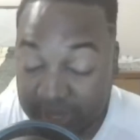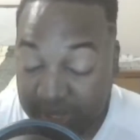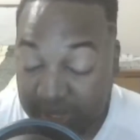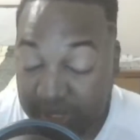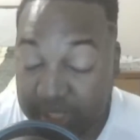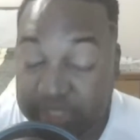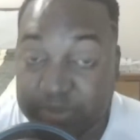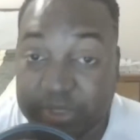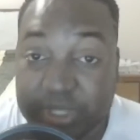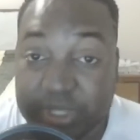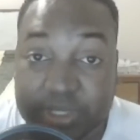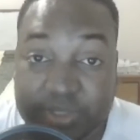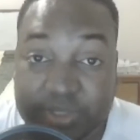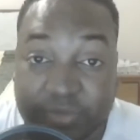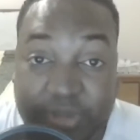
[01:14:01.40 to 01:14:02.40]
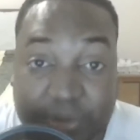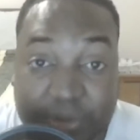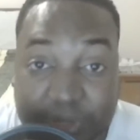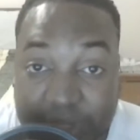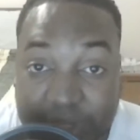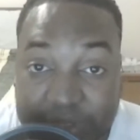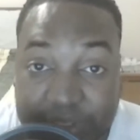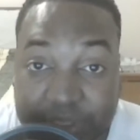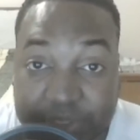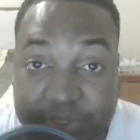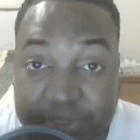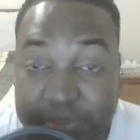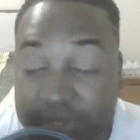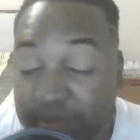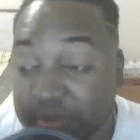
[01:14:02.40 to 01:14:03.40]
is because of the airline tickets.
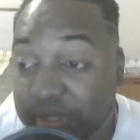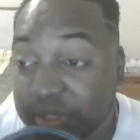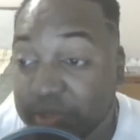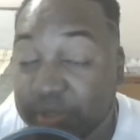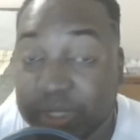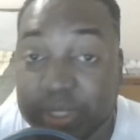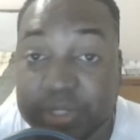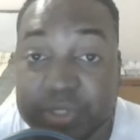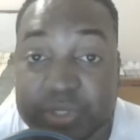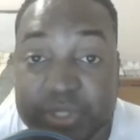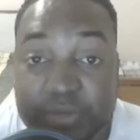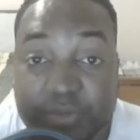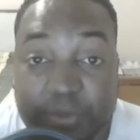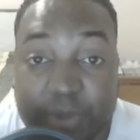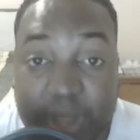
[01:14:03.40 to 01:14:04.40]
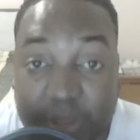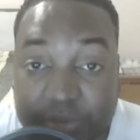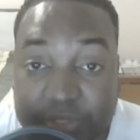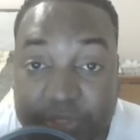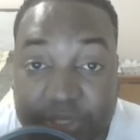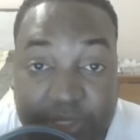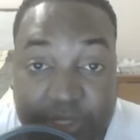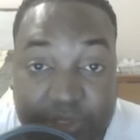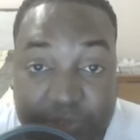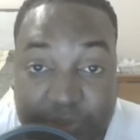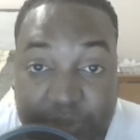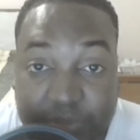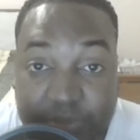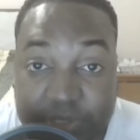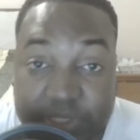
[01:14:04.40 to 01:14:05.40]
You can get yourself a round ticket
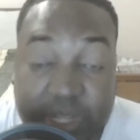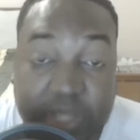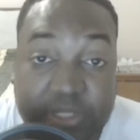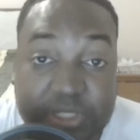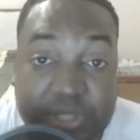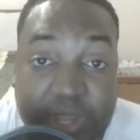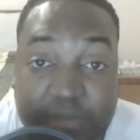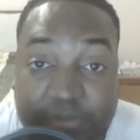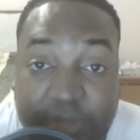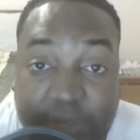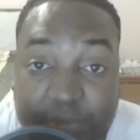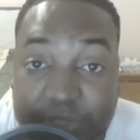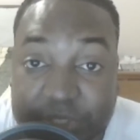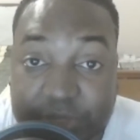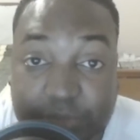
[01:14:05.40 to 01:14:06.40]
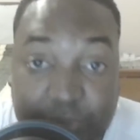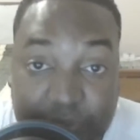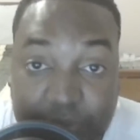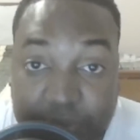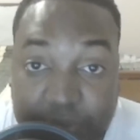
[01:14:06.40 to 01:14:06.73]
trip, because I fly with JetBlue.